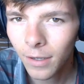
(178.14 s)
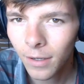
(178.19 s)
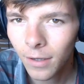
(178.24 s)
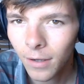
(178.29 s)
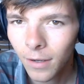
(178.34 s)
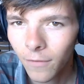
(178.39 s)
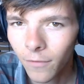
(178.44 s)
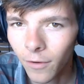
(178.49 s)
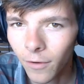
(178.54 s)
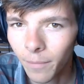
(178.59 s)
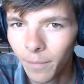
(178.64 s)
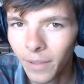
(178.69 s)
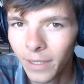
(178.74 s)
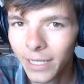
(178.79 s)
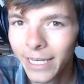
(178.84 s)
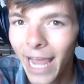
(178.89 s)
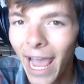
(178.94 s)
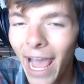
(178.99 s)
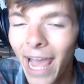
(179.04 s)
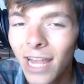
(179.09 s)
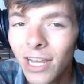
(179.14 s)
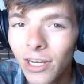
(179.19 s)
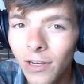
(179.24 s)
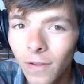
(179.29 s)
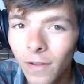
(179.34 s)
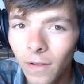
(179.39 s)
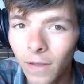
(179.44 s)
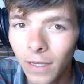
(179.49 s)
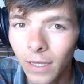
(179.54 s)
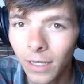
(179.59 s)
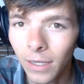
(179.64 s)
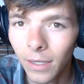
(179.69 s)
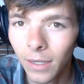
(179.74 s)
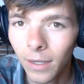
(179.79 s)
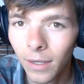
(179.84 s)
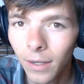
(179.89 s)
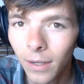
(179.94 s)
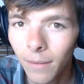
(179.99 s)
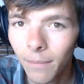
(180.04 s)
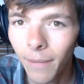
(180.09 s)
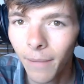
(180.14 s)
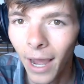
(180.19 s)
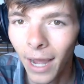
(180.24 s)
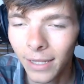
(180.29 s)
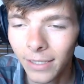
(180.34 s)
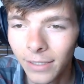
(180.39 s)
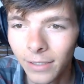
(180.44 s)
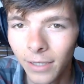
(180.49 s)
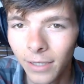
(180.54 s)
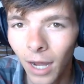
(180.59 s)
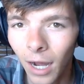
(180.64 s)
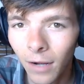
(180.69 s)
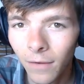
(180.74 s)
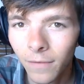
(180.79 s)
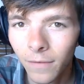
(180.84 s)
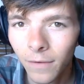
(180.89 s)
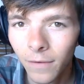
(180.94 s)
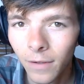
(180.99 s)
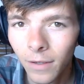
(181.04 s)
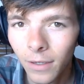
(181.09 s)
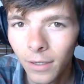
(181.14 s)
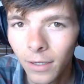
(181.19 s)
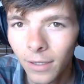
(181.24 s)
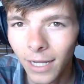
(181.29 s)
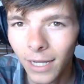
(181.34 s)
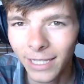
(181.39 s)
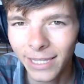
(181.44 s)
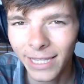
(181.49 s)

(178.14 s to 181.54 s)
for potentially bad stuff. Like the